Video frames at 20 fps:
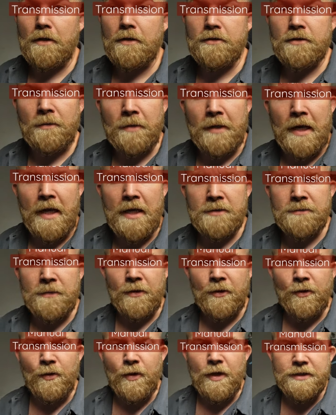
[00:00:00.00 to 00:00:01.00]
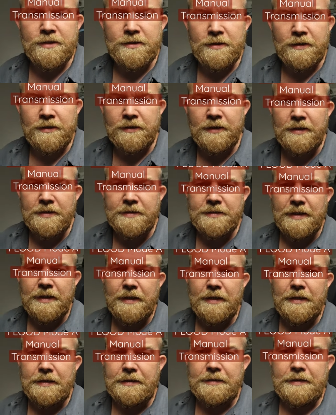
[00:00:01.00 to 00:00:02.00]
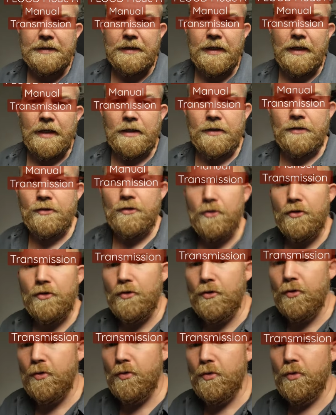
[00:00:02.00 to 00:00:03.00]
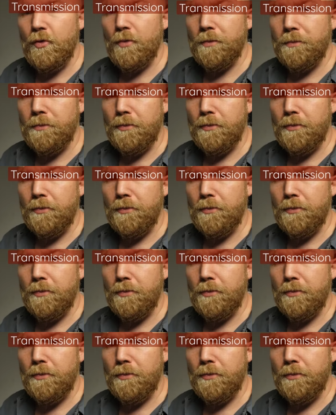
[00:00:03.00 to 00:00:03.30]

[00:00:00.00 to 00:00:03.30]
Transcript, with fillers: somebody asked me a question. They said, Can you